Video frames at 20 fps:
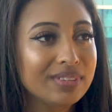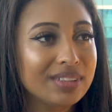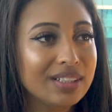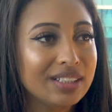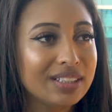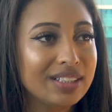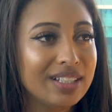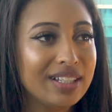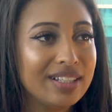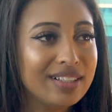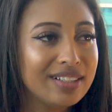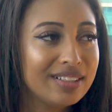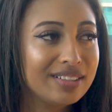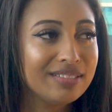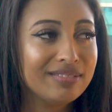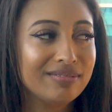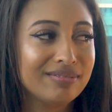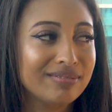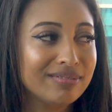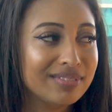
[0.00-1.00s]
It's like,
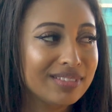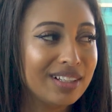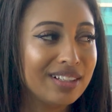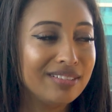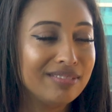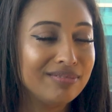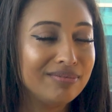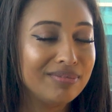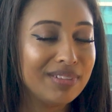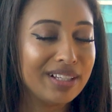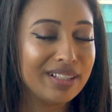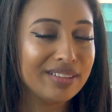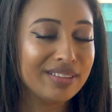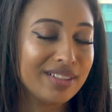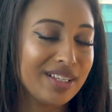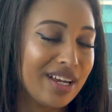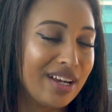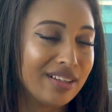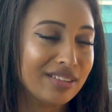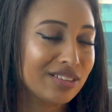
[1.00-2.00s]
uh, like
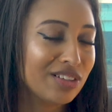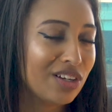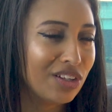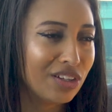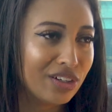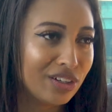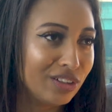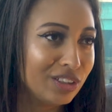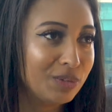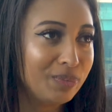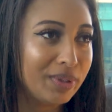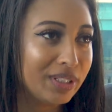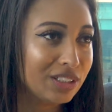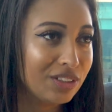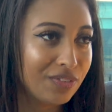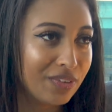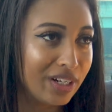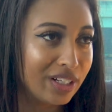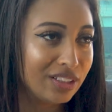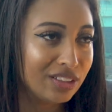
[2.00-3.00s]
yeah, it's called Girl's
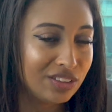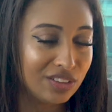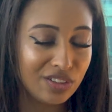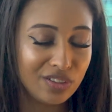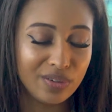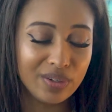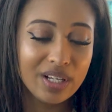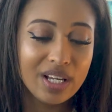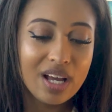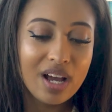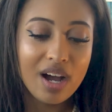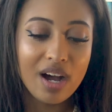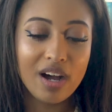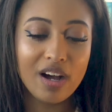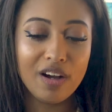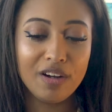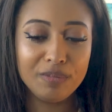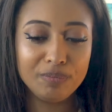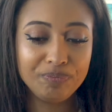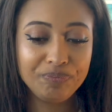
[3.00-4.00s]
Best Friend. So. Mm-hmm.
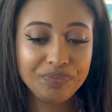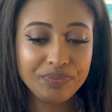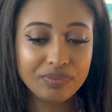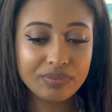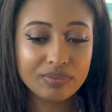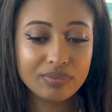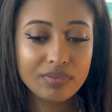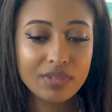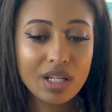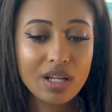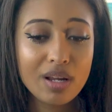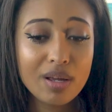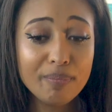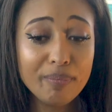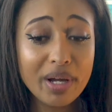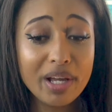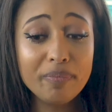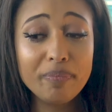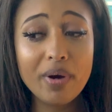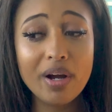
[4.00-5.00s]
Um,
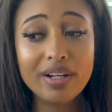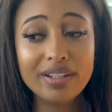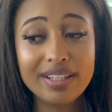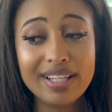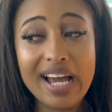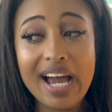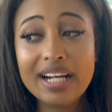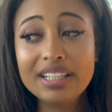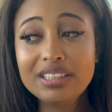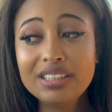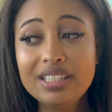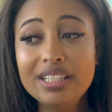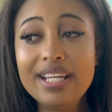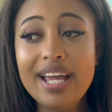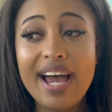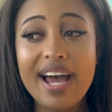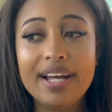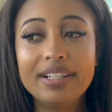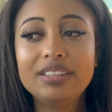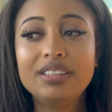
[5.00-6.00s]
my part, they actually
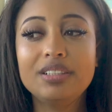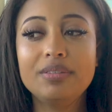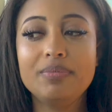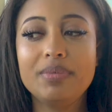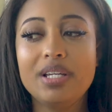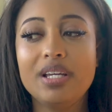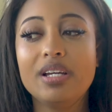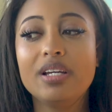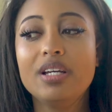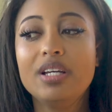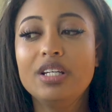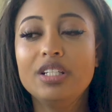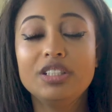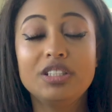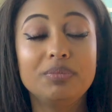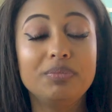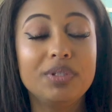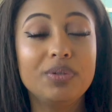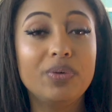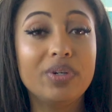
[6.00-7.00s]
casted me
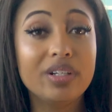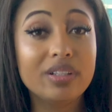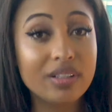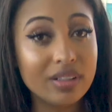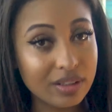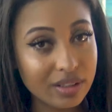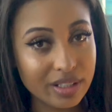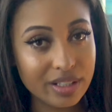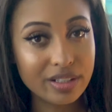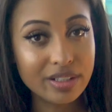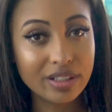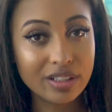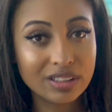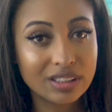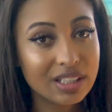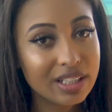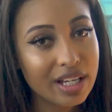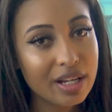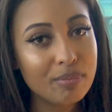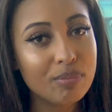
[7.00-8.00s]
to be one of the lead
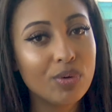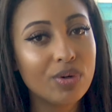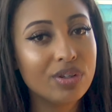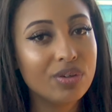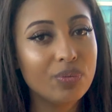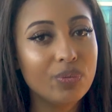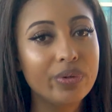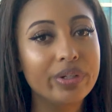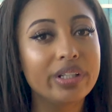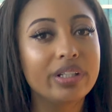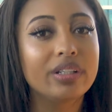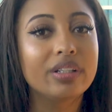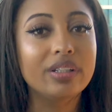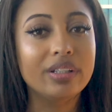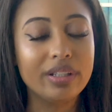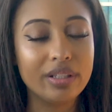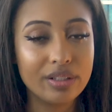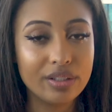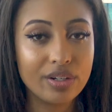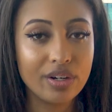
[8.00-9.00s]
girls. So they had more than one
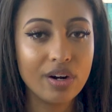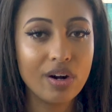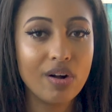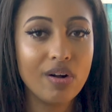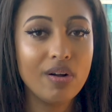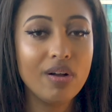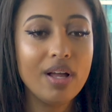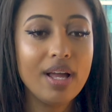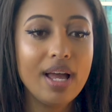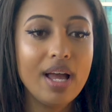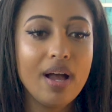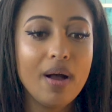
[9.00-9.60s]
lead girl.